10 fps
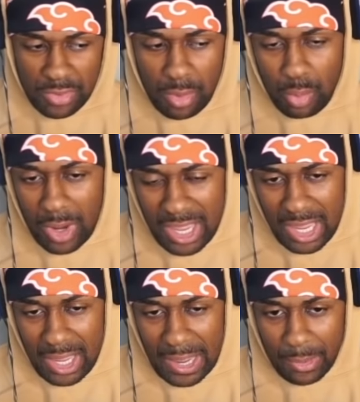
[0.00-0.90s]
the
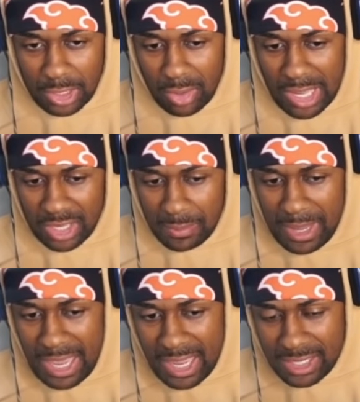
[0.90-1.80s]
way. I went to go catch a
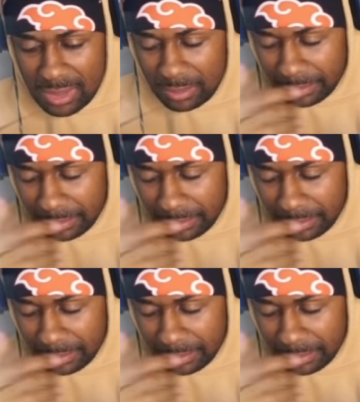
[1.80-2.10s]
pass,